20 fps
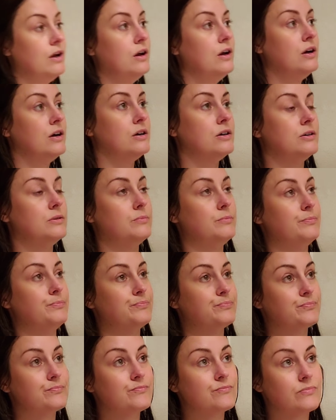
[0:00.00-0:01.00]
um,
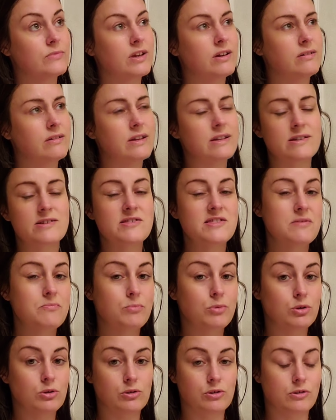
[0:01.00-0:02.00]
like a
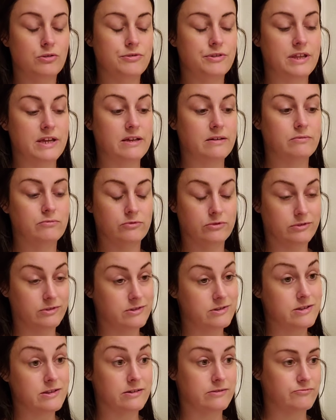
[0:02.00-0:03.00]
simple little thing, well,
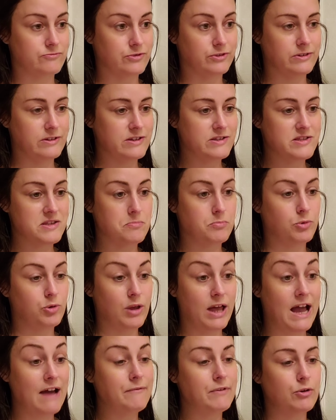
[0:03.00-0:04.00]
it's not really simple
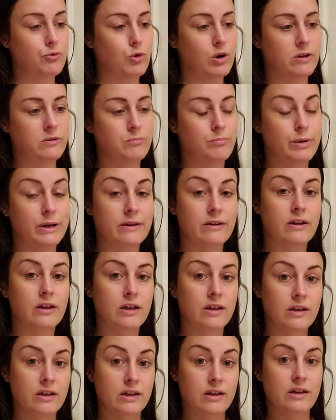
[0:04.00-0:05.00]
having one, but
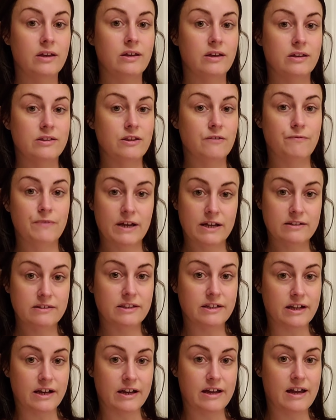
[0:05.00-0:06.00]
the fact
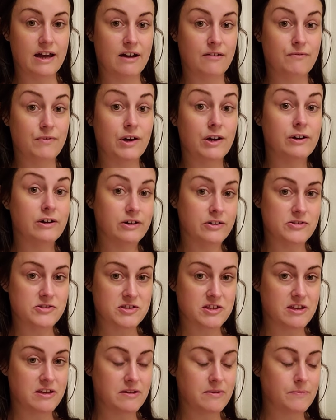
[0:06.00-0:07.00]
that I have a
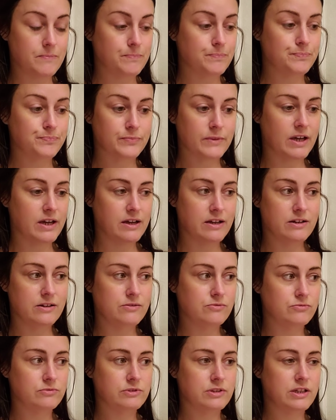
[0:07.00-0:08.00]
husky I
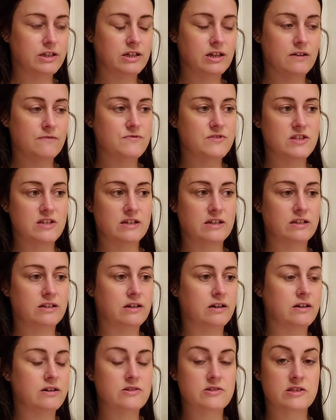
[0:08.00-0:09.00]
don't think I've seen
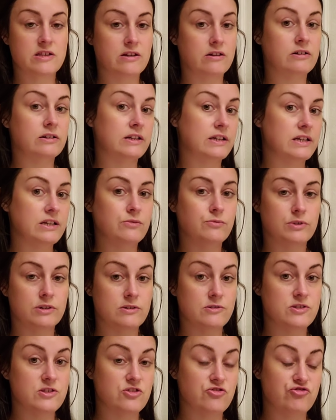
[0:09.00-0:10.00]
a husky on anyone
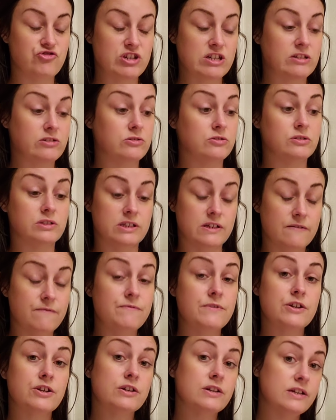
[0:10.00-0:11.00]
else's channel. And if
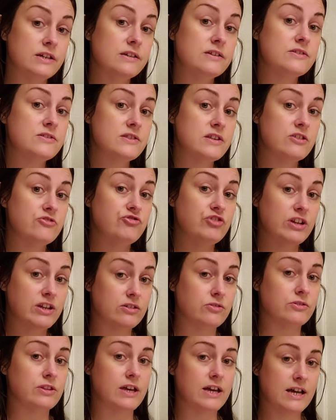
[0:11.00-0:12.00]
there is a
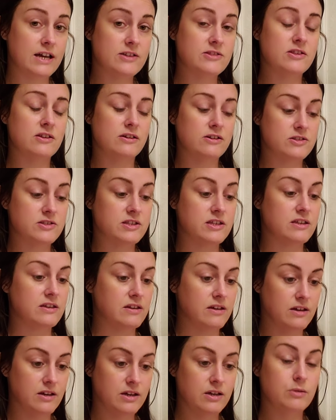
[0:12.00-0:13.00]
channel that has a husky,
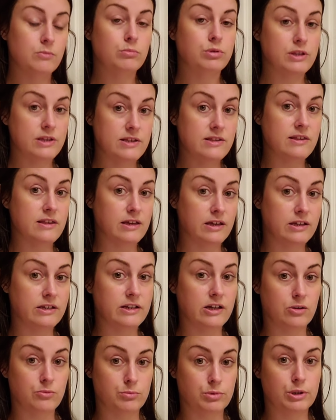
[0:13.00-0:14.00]
please link it
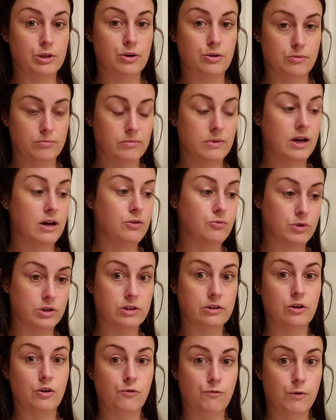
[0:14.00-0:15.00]
down below. I want
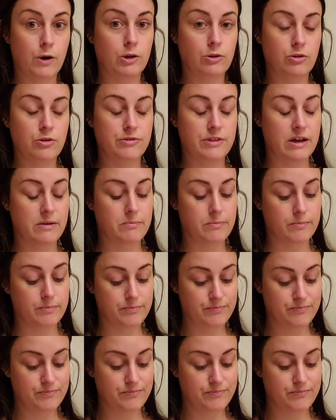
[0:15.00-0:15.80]
to go follow them